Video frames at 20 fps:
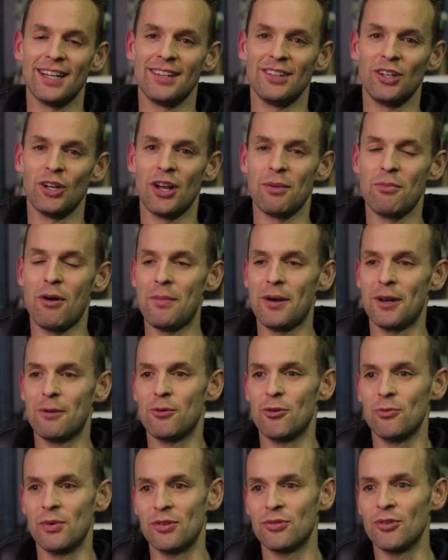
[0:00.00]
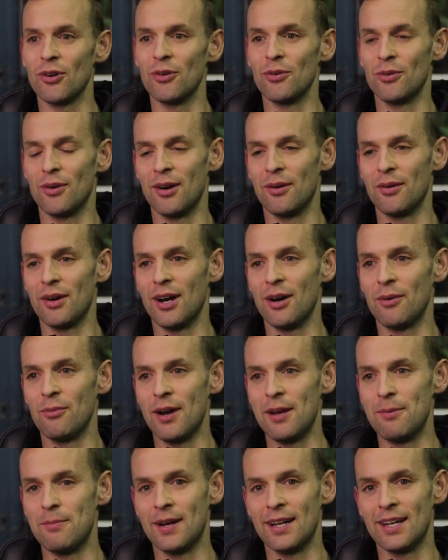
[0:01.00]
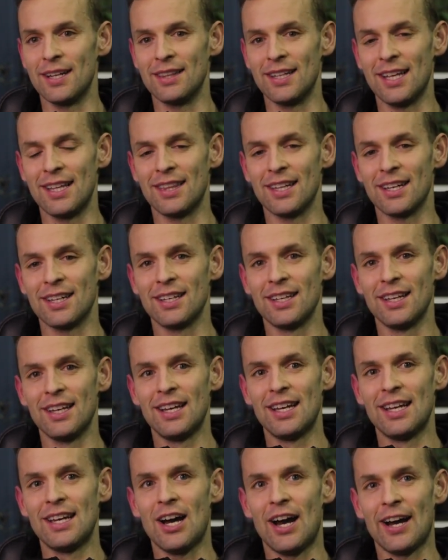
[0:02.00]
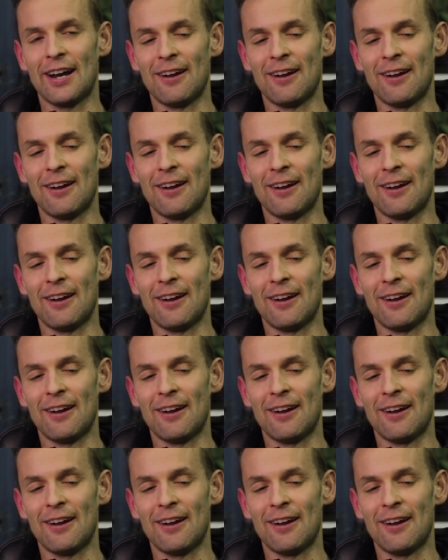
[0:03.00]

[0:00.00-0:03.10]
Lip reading: he might be able to pull me through a wee bit. And then I